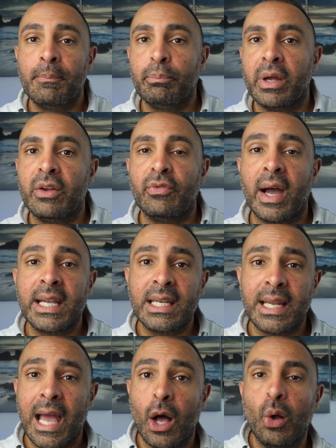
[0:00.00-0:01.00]
But if I
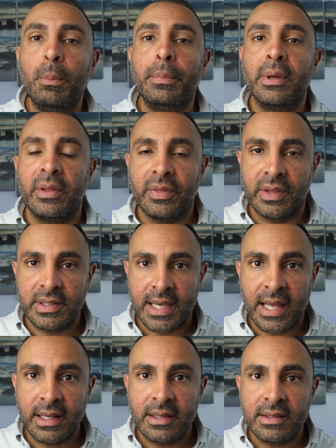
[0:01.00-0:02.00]
can help the
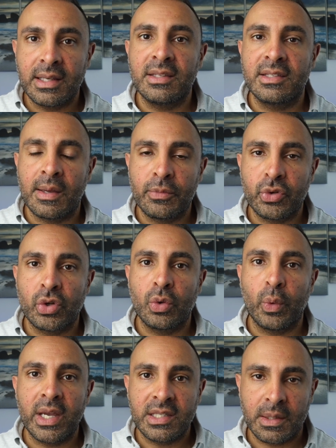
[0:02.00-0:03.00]
tenant in some sort of
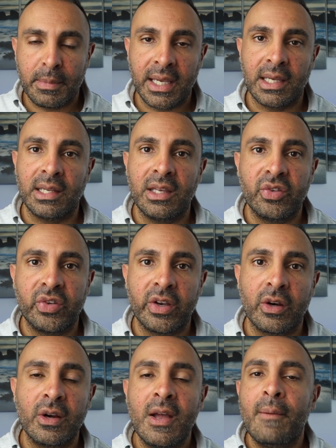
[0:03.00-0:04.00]
way to make it
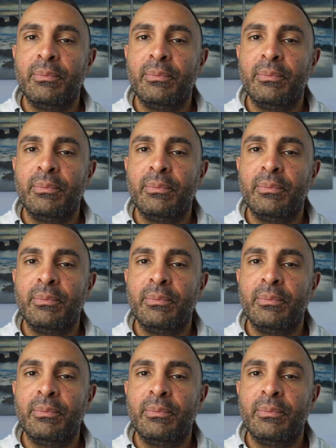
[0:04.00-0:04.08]
easier.